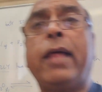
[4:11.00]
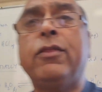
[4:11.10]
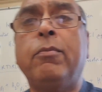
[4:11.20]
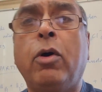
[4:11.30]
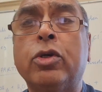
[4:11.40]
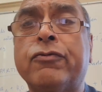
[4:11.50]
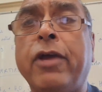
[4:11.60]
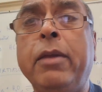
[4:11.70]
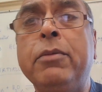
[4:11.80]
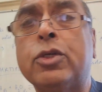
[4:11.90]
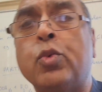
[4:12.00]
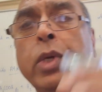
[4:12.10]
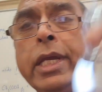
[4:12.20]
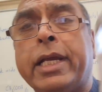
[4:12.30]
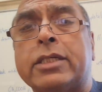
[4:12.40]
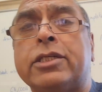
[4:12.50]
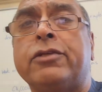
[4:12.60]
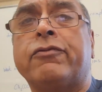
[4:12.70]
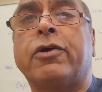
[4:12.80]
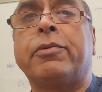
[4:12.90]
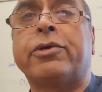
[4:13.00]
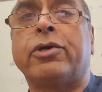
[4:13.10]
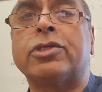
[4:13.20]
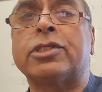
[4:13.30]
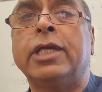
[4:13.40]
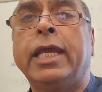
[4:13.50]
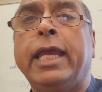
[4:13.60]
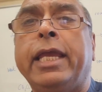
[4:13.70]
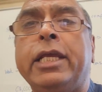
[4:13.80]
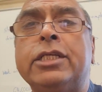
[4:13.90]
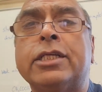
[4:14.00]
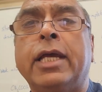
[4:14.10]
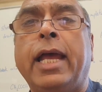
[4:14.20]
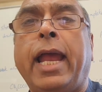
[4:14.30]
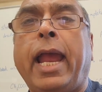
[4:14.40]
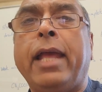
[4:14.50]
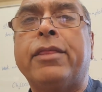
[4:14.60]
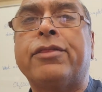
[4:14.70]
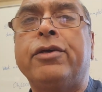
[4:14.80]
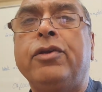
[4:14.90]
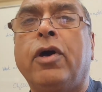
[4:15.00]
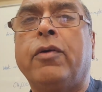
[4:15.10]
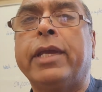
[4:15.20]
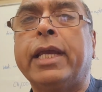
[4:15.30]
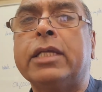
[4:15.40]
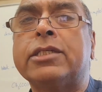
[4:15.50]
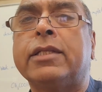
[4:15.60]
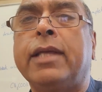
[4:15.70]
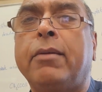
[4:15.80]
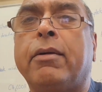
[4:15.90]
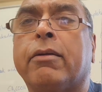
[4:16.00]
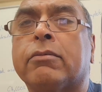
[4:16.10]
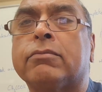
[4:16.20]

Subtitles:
and the most famous weak acid you've come across is ethanoic acid, that one.